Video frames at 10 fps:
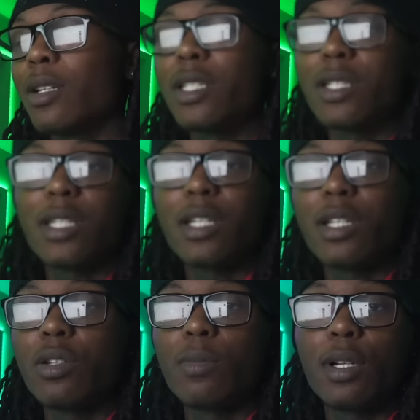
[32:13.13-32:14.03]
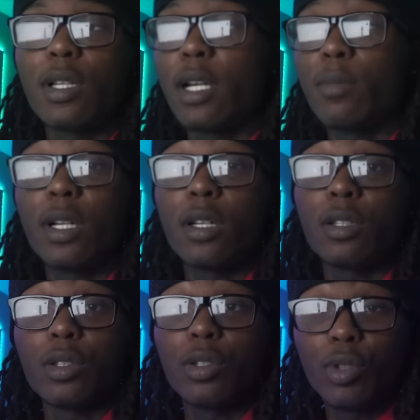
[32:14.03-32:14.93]
that should tell you, bro, like,
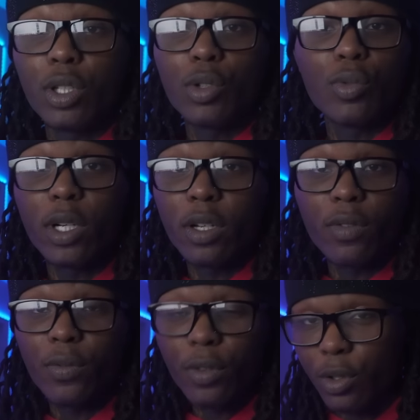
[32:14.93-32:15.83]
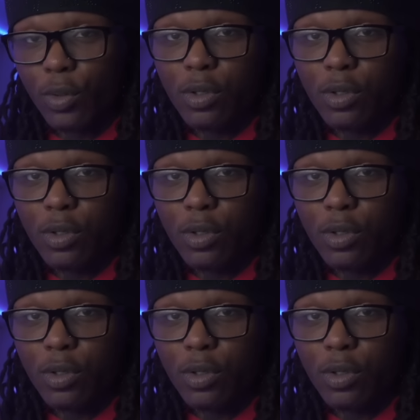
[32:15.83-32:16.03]
bro, you can do whatever the fuck